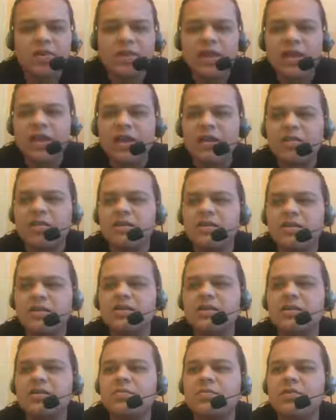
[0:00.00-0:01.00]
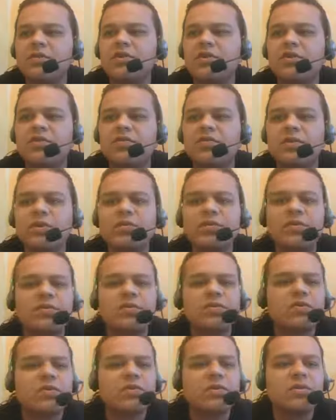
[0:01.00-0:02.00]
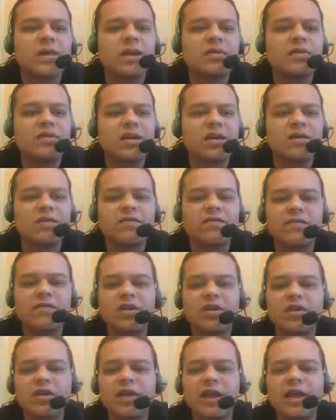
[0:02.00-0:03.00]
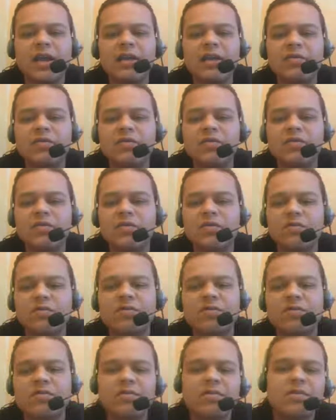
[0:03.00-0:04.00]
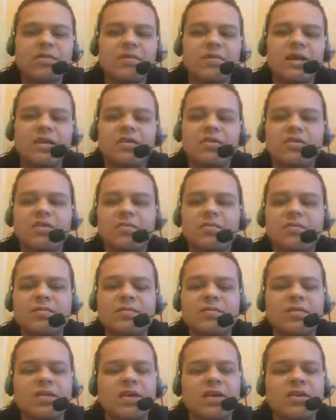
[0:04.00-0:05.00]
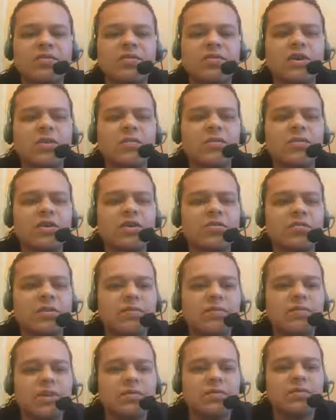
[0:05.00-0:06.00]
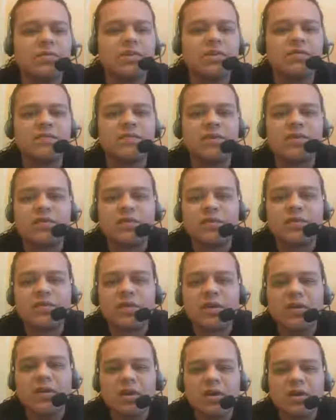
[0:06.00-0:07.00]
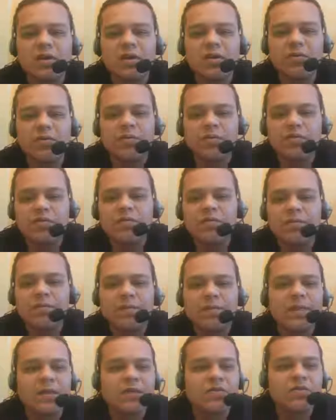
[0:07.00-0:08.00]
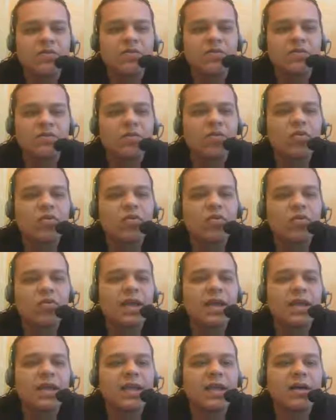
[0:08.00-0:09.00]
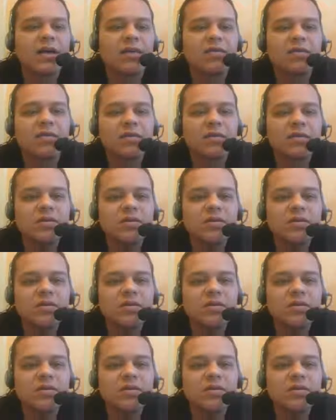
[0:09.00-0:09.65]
Hangouts I deleted because it was only myself and Arcane. There was a couple other people, I believe, but it was sort of a boring Hangout.